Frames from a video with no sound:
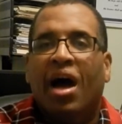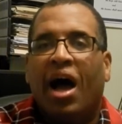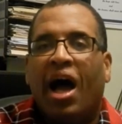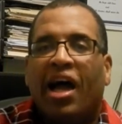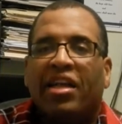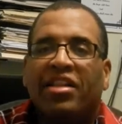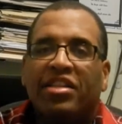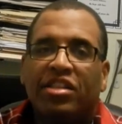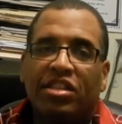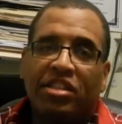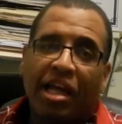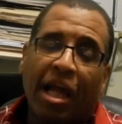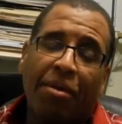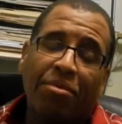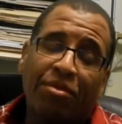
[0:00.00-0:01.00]
Hi, this is
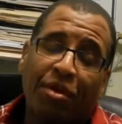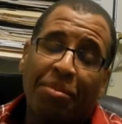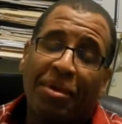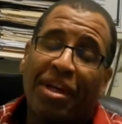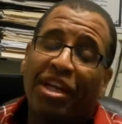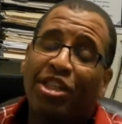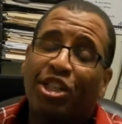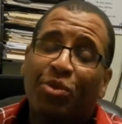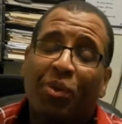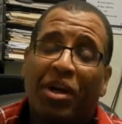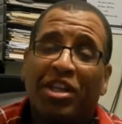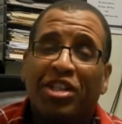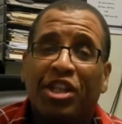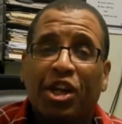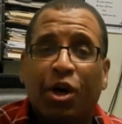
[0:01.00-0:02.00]
James from
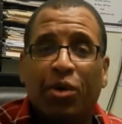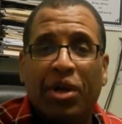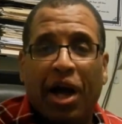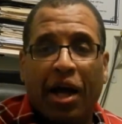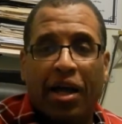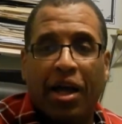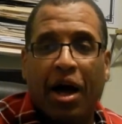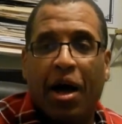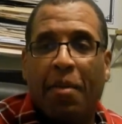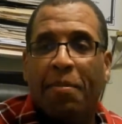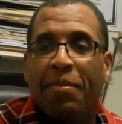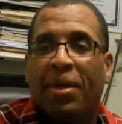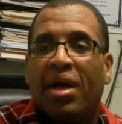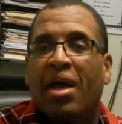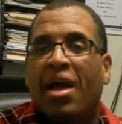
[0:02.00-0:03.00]
BecauseYouWantedToKnow.com